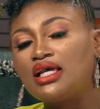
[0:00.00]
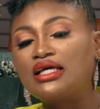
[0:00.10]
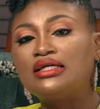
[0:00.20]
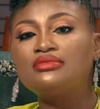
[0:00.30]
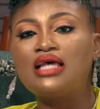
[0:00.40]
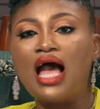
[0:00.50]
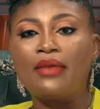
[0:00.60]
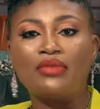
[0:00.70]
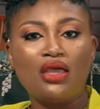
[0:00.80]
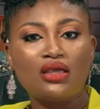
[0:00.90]
take her
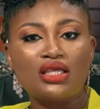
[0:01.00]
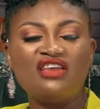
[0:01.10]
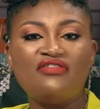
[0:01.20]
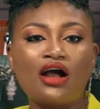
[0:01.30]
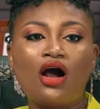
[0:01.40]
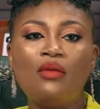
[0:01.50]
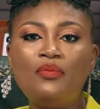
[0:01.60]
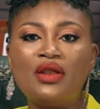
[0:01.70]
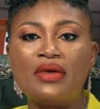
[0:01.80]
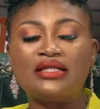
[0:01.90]
time. Give her
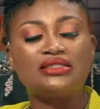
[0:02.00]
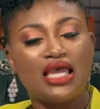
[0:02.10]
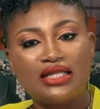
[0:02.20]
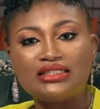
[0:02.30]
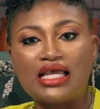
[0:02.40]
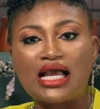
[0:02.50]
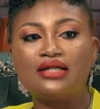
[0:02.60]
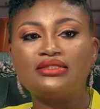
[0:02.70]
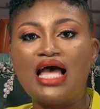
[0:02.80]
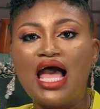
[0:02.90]
compliments. Take
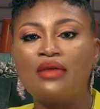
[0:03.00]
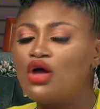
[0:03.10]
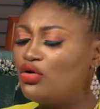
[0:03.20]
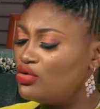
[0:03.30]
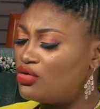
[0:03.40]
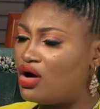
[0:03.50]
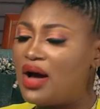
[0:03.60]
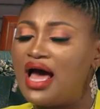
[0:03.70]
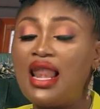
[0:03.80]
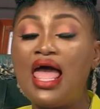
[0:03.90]
her time.
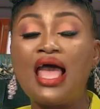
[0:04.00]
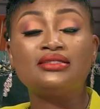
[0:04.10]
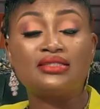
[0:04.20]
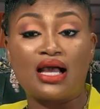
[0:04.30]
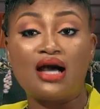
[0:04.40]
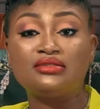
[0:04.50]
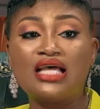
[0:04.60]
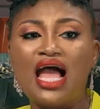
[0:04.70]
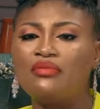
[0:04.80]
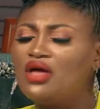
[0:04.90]
Rub her legs. Take her
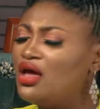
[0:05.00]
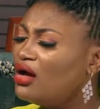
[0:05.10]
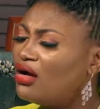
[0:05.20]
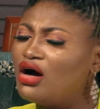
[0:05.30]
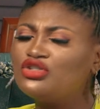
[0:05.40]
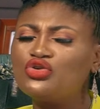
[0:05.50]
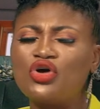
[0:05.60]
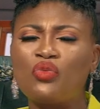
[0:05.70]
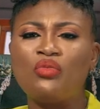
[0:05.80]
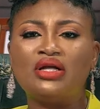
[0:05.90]
time. Cuddle
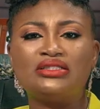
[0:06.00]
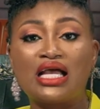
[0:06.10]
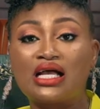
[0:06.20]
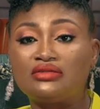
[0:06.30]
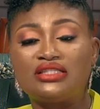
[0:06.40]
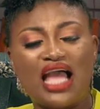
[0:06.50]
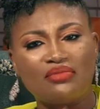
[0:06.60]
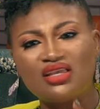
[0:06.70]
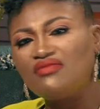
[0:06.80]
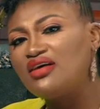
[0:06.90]
your woman. Take her
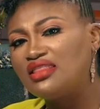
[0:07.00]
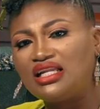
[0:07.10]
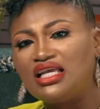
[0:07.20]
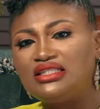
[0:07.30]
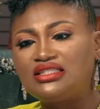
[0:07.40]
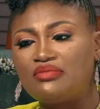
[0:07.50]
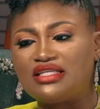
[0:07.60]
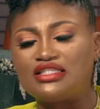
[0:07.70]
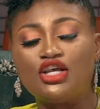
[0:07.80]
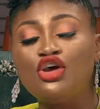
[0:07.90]
time. Give her that
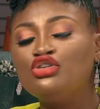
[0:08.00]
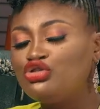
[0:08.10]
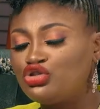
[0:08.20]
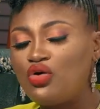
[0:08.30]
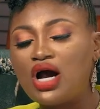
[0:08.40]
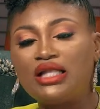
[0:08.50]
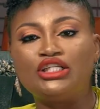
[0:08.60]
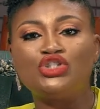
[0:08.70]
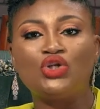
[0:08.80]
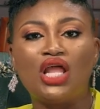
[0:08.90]
intimacy. Show her
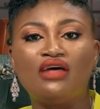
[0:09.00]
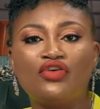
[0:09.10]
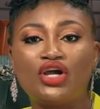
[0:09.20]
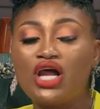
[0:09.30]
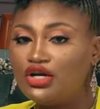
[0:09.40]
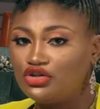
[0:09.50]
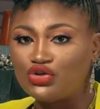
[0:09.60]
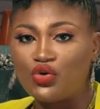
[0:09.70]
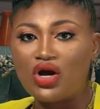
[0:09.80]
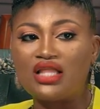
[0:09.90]
that you love her.
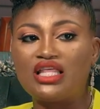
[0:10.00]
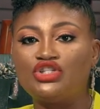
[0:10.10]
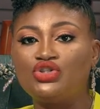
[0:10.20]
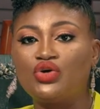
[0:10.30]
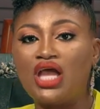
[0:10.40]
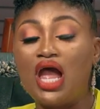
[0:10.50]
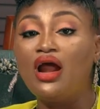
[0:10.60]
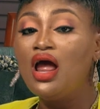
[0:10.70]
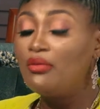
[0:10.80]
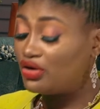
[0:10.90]
Show her that you
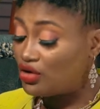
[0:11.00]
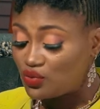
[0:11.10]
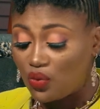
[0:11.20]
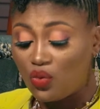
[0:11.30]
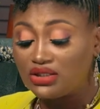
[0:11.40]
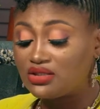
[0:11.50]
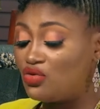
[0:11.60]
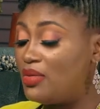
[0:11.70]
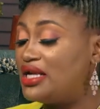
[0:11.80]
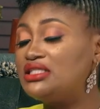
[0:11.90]
care. Because when once
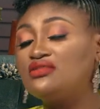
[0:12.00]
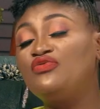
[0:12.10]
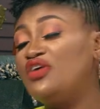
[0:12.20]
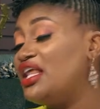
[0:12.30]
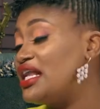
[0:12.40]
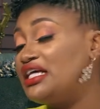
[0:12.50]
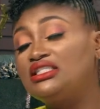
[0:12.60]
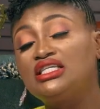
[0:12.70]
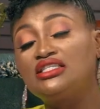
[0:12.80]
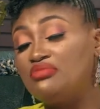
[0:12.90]
a woman is feeling
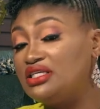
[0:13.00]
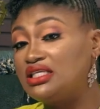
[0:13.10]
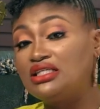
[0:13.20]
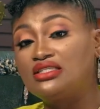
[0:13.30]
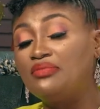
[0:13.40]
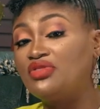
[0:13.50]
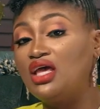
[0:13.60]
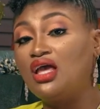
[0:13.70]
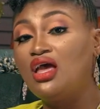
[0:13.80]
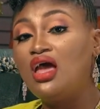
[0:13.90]
that she's missing
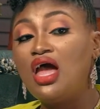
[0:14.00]
something,